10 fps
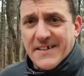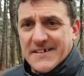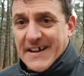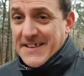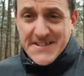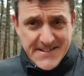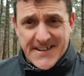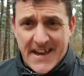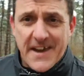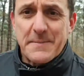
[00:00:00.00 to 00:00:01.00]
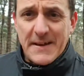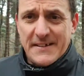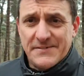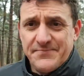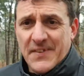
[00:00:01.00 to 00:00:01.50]
And this is a game.
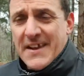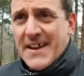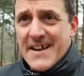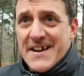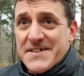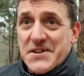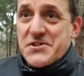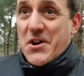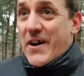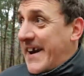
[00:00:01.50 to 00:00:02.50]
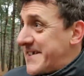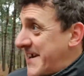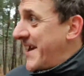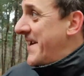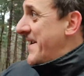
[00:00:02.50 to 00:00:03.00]
It's a giant,